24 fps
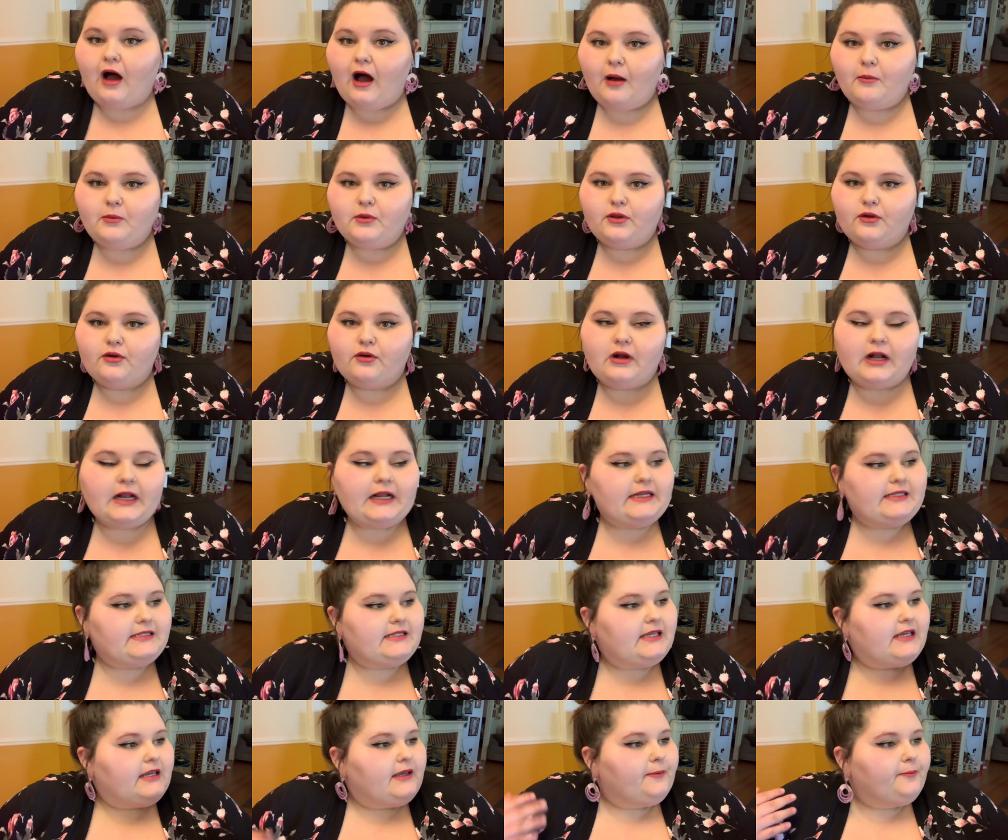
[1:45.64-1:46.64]
I'm a little
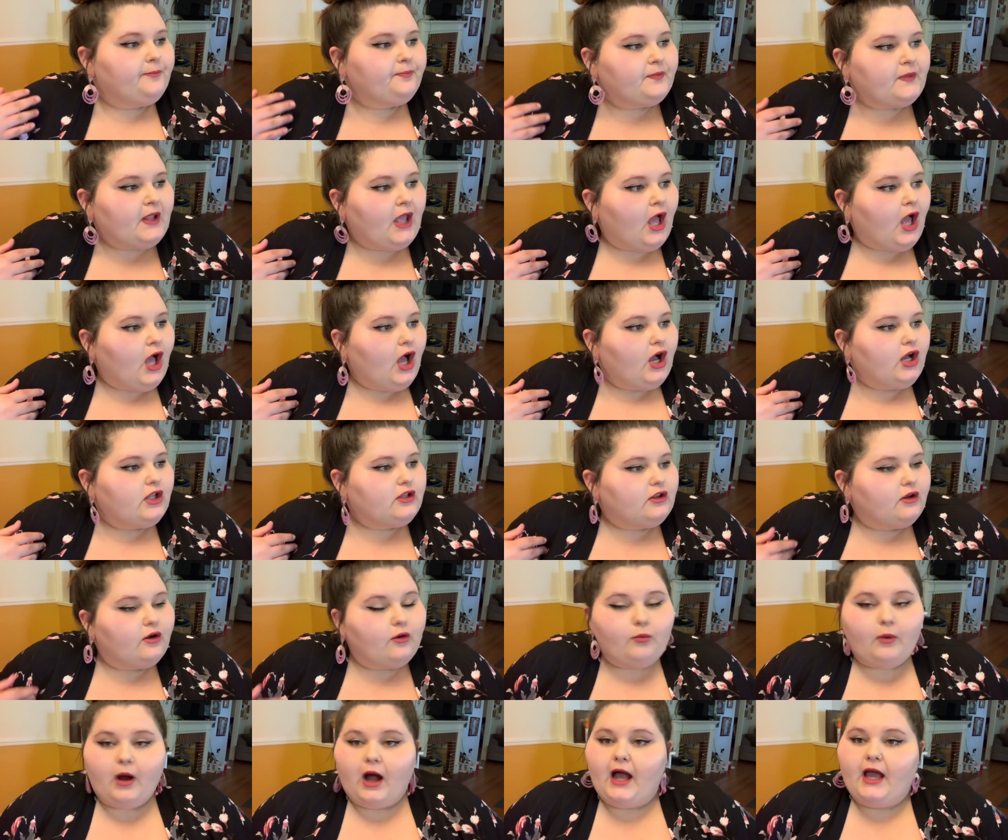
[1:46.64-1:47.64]
crazy, a
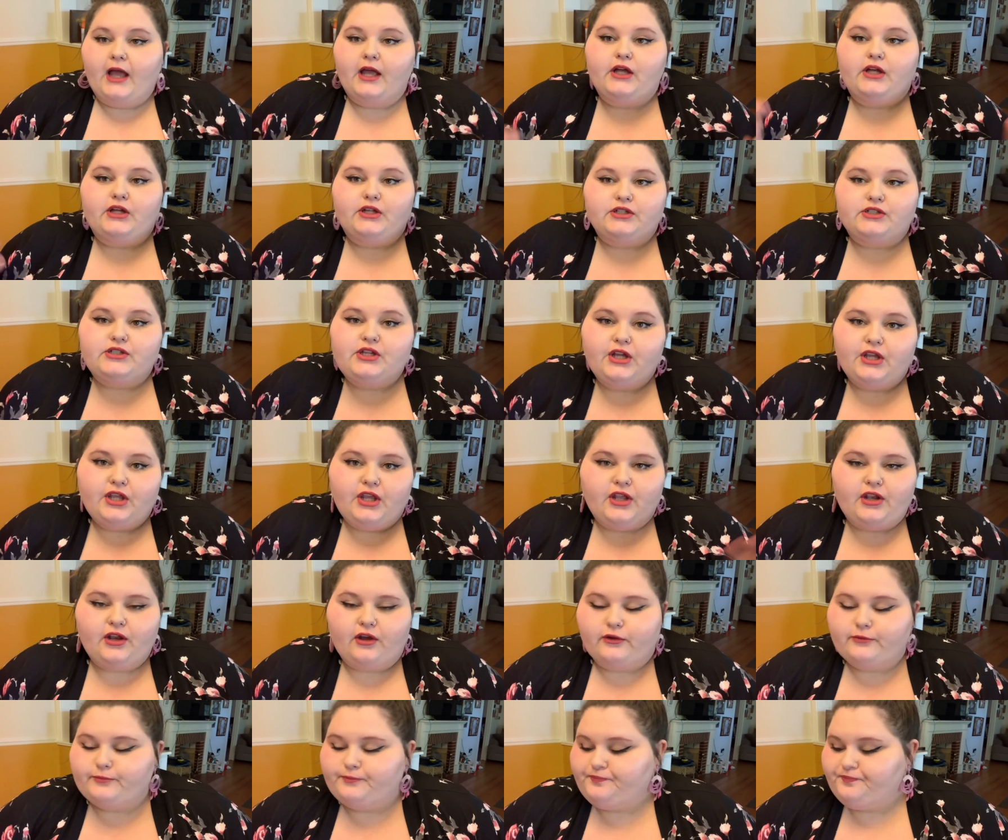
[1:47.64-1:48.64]
little wild, you
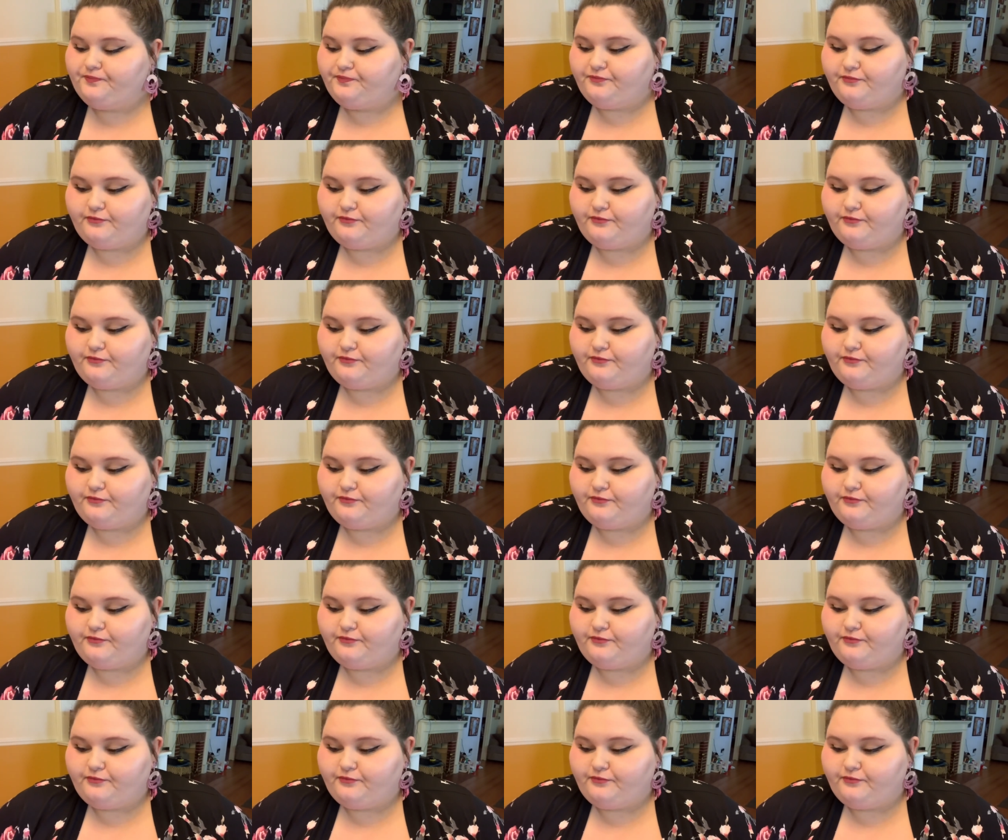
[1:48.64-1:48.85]
know.